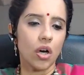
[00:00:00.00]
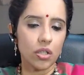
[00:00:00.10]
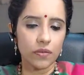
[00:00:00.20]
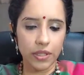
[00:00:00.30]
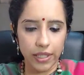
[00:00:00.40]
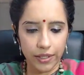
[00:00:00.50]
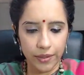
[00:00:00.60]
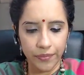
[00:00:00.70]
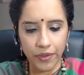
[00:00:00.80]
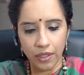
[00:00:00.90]
all over that.
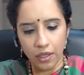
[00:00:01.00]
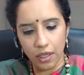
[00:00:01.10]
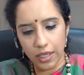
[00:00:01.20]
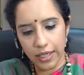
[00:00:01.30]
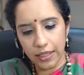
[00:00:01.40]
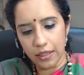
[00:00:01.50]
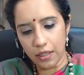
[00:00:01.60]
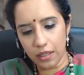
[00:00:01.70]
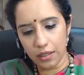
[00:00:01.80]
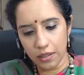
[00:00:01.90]
And
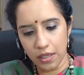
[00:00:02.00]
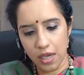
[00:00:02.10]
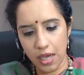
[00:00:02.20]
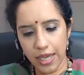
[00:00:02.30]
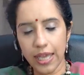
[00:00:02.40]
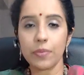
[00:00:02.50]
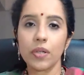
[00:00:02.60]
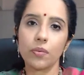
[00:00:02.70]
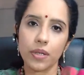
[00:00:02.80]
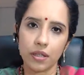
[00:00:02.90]
I
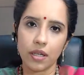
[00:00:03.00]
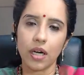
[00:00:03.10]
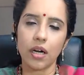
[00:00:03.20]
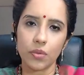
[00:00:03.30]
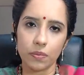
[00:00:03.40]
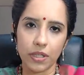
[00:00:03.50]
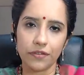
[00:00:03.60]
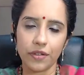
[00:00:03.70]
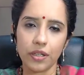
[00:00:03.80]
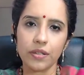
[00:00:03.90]
happened to be in the car with my
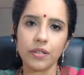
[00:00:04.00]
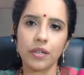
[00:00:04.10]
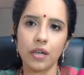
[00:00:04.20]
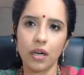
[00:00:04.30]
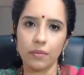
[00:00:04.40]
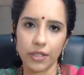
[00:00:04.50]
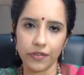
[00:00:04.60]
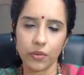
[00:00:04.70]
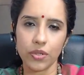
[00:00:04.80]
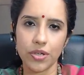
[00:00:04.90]
friend. My
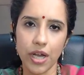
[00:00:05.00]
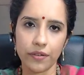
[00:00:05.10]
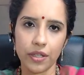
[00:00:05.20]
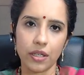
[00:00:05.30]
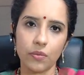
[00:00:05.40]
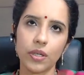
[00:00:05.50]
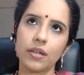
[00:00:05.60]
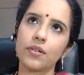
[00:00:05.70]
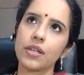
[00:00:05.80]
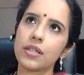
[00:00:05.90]
friend was driving, and we
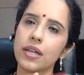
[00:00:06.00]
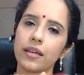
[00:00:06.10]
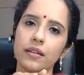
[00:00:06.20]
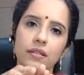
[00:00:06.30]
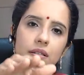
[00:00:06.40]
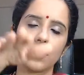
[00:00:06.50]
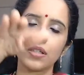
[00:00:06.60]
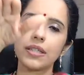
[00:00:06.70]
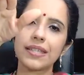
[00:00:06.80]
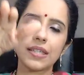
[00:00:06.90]
had reached like a
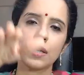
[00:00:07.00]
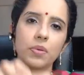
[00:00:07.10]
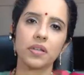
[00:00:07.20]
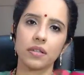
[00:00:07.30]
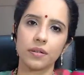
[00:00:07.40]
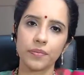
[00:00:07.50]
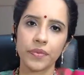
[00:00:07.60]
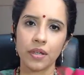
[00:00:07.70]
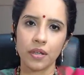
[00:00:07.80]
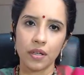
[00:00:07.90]
really steep hill.
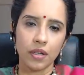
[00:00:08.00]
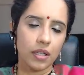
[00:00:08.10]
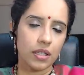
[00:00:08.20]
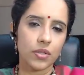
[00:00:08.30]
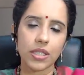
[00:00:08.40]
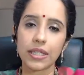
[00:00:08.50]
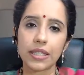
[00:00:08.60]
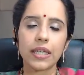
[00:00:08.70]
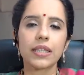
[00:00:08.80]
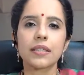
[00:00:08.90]
There was another
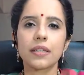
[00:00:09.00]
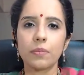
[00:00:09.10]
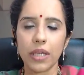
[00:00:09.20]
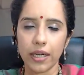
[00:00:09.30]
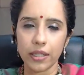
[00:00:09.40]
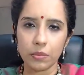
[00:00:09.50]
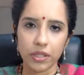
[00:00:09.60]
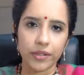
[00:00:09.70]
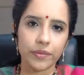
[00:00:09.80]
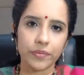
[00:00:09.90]
lady sitting behind
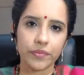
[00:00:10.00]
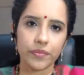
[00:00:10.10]
me,